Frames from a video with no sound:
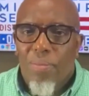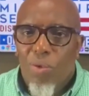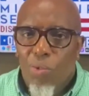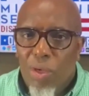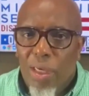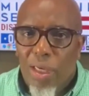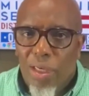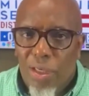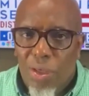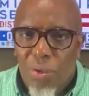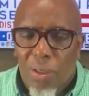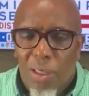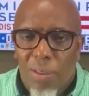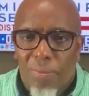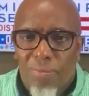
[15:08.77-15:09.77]
but we can
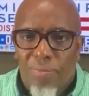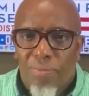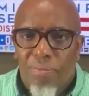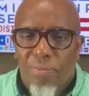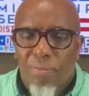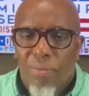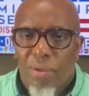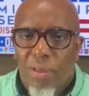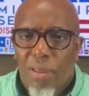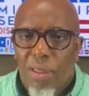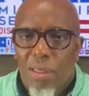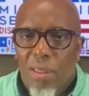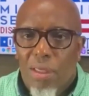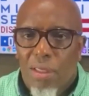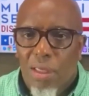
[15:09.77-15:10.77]
do it.
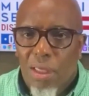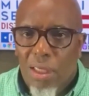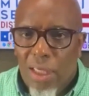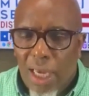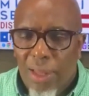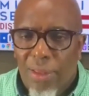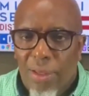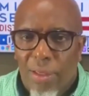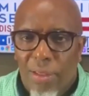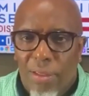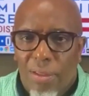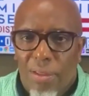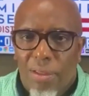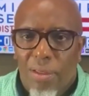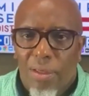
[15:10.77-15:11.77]
Together,
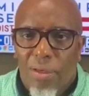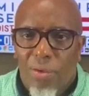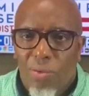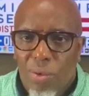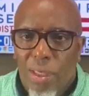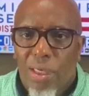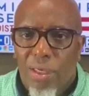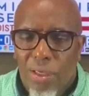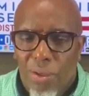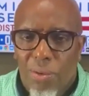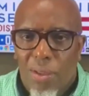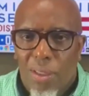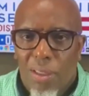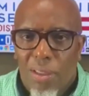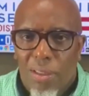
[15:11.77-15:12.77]
we can
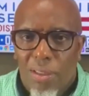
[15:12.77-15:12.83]
do it.